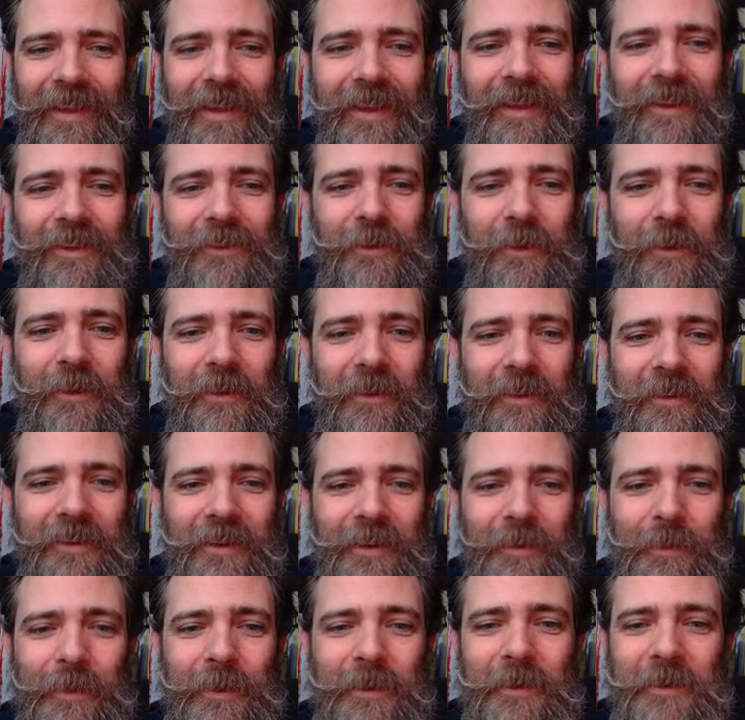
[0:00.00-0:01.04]
Chug around the
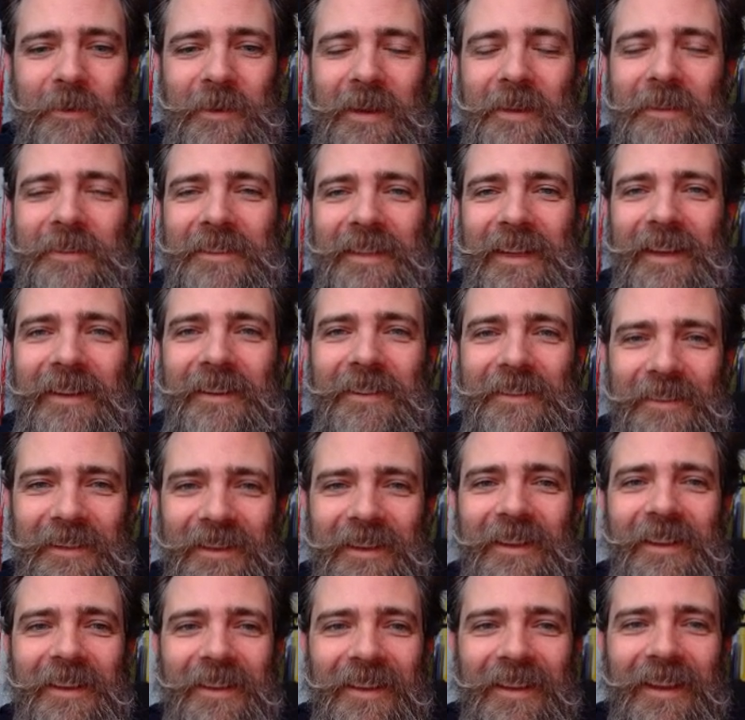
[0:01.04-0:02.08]
neighborhood and around town.
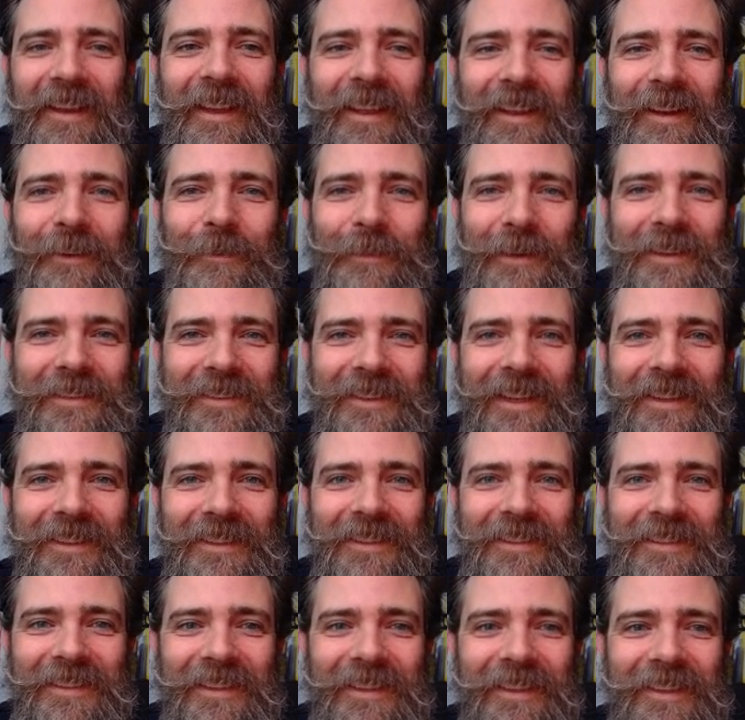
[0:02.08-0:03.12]
It'll be a sight
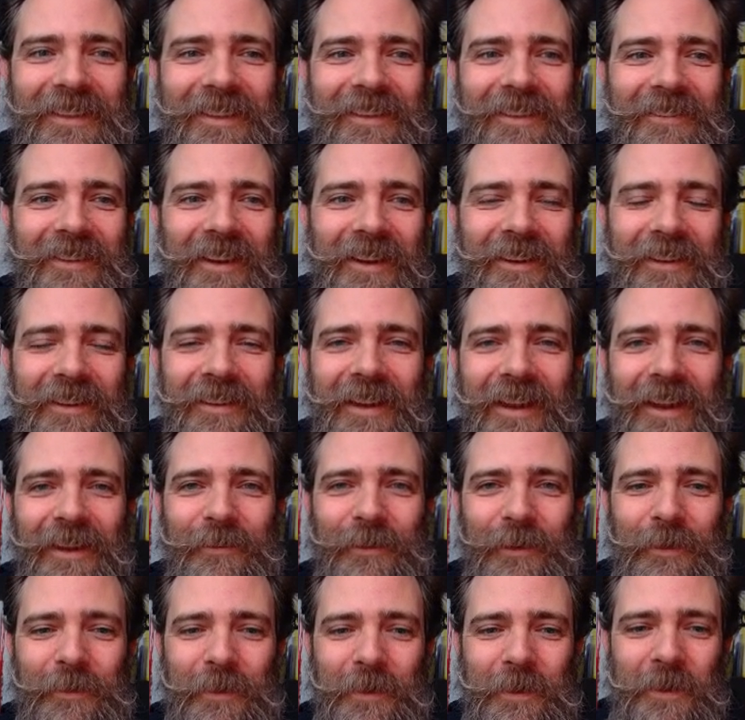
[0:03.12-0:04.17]
to see right on
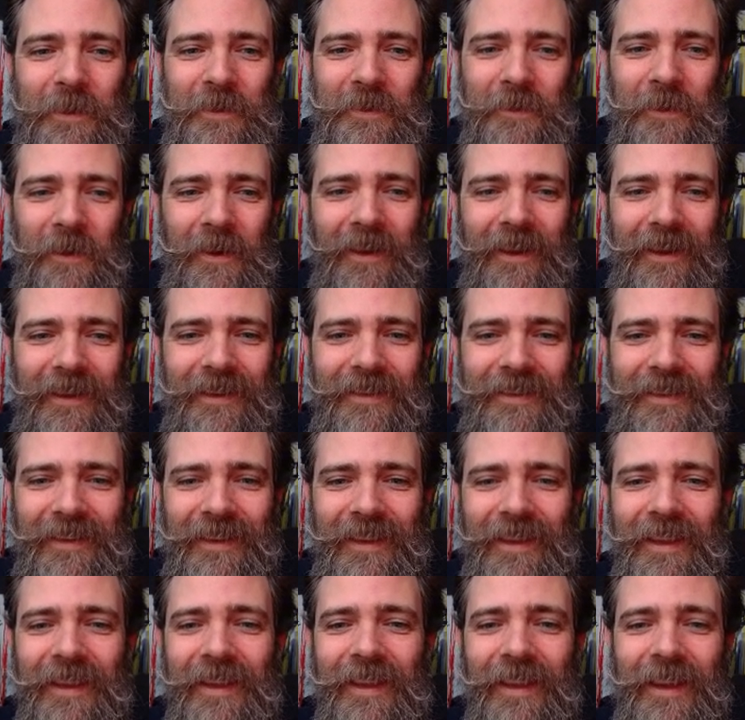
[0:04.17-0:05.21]
highway roads, right?
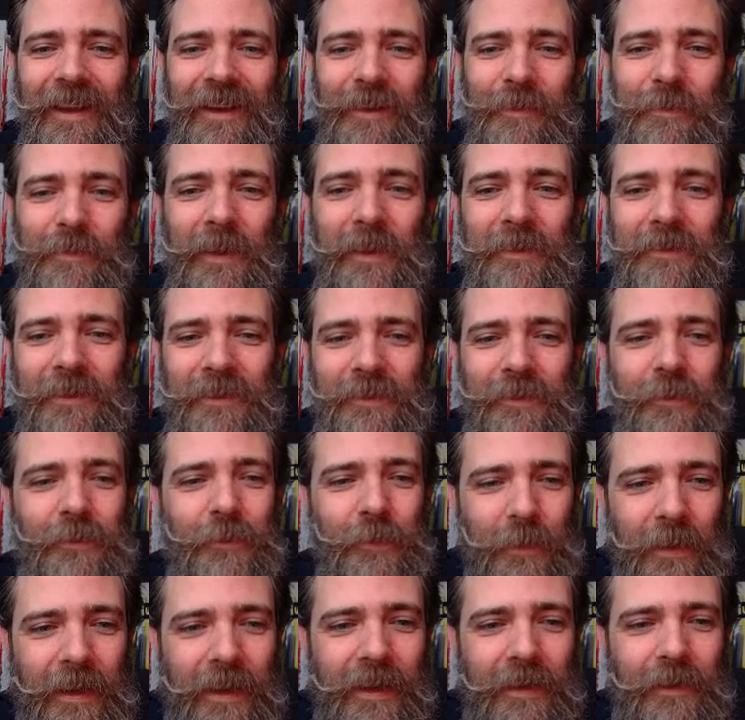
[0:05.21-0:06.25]
I didn't build it to
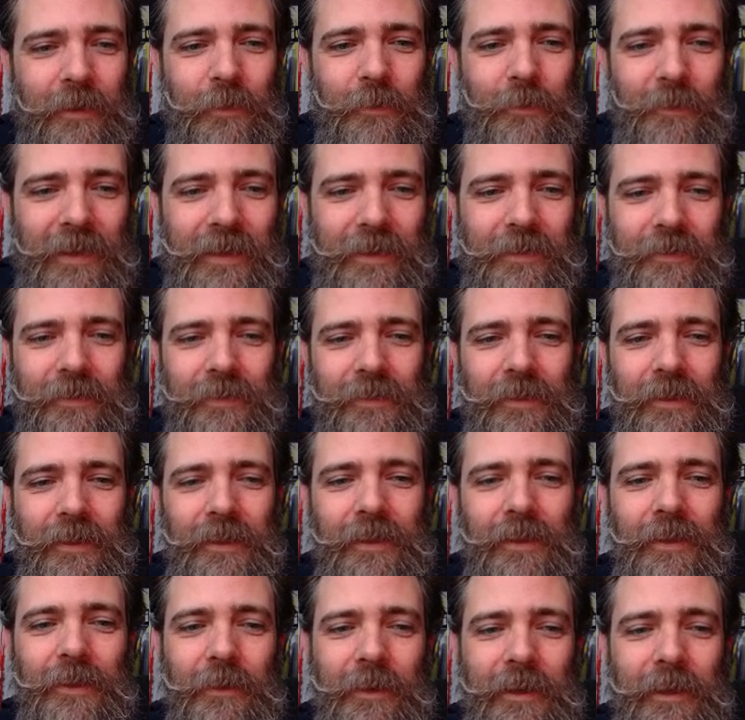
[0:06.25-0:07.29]
track or race
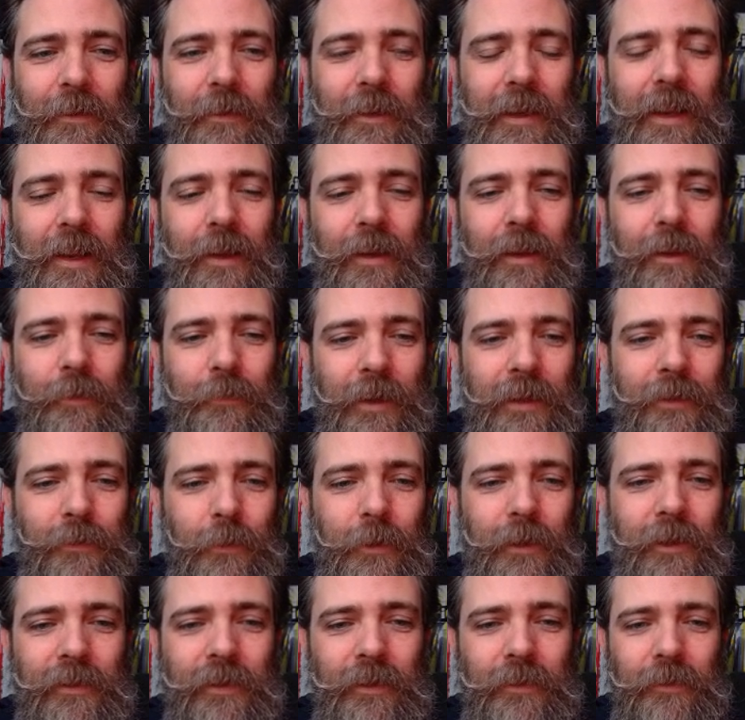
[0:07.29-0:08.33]
or any race
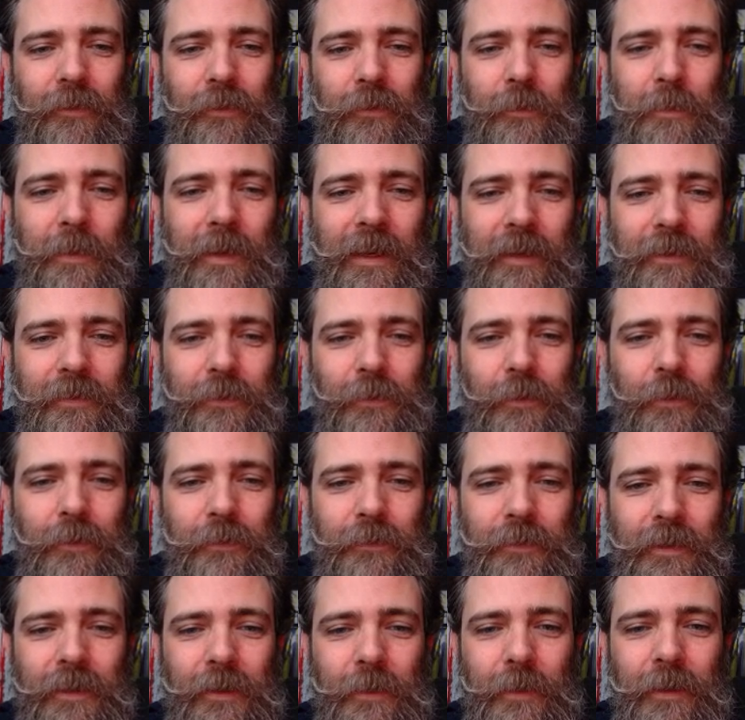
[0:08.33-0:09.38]
organization specs, so
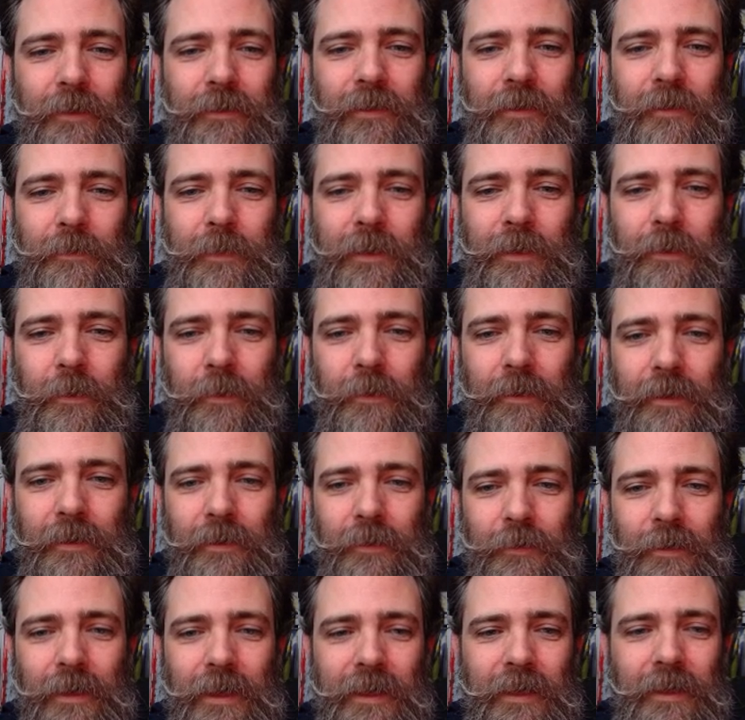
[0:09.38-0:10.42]
if they question me going around
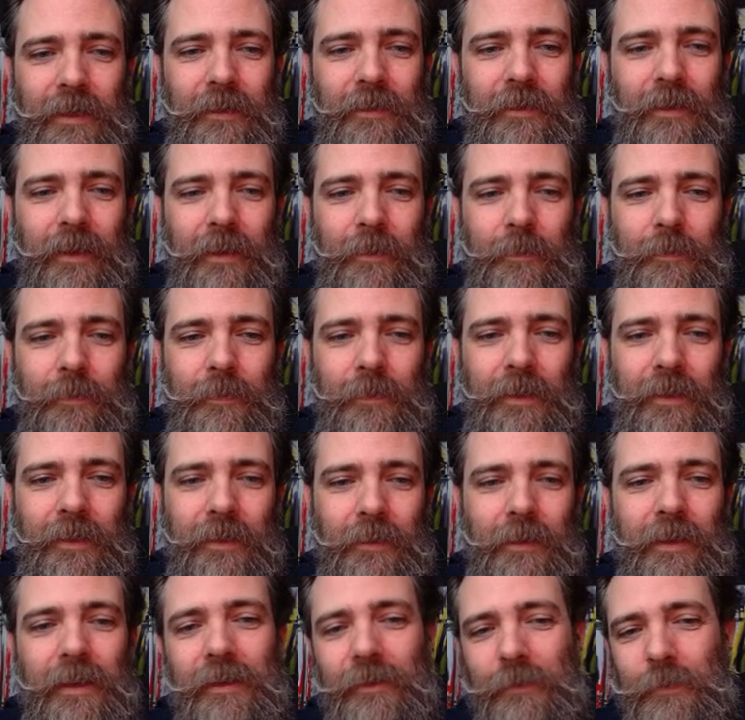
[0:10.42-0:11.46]
the track anytime,
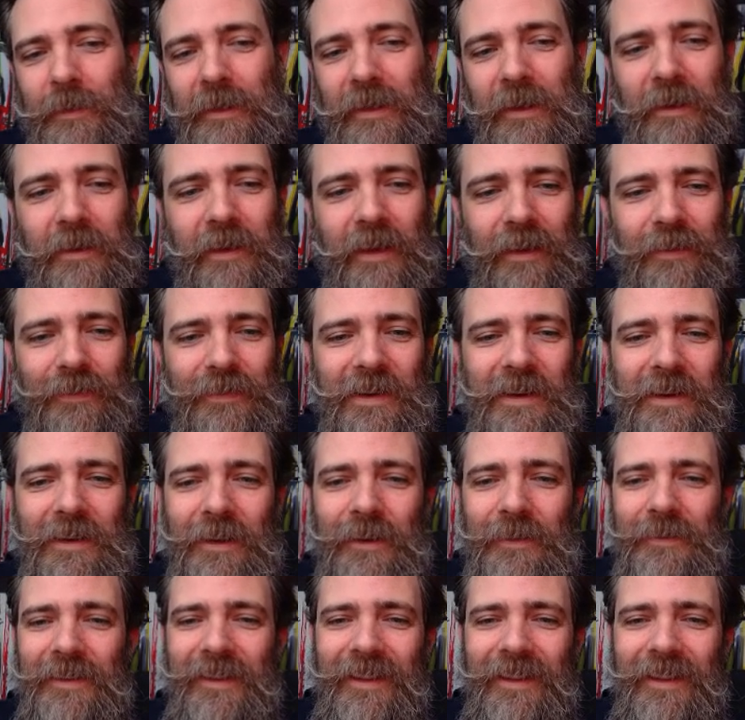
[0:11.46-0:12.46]
any speed, okay, fair enough.